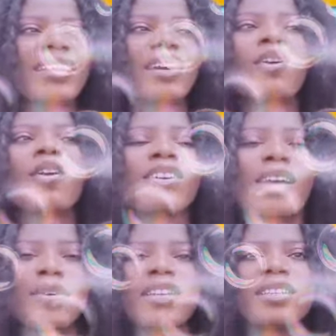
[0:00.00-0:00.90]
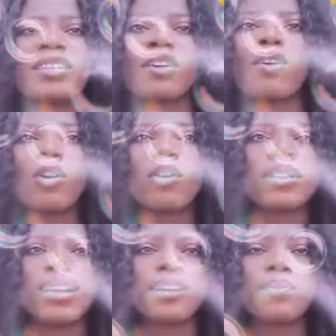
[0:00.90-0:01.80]
the color
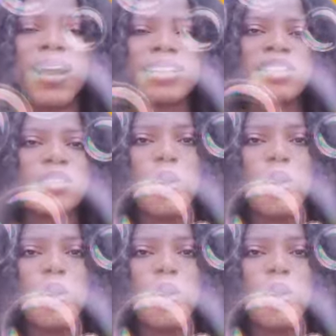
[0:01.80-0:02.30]
that matches